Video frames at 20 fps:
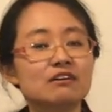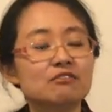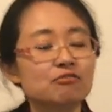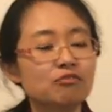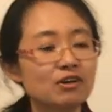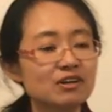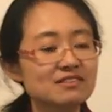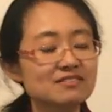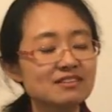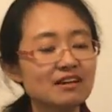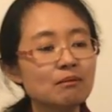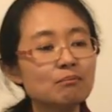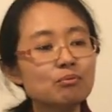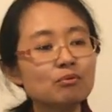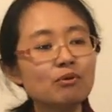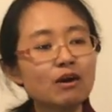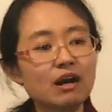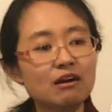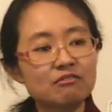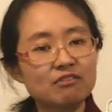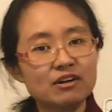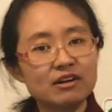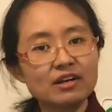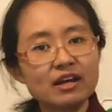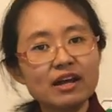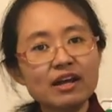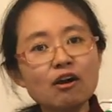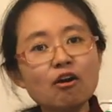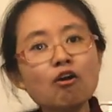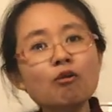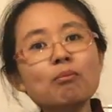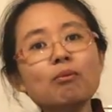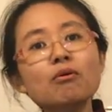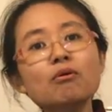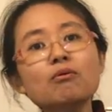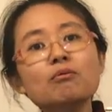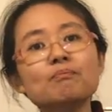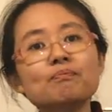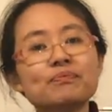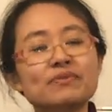For example, our
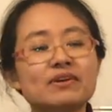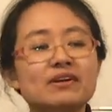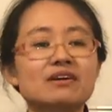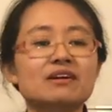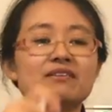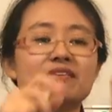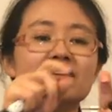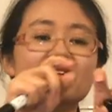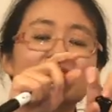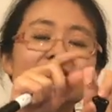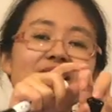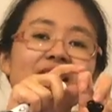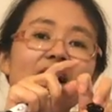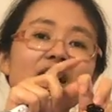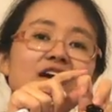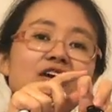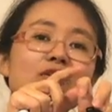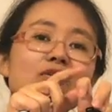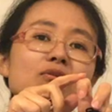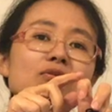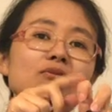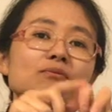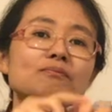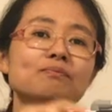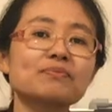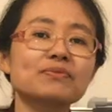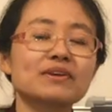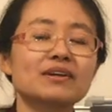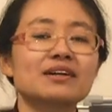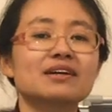elbow, the knuckle,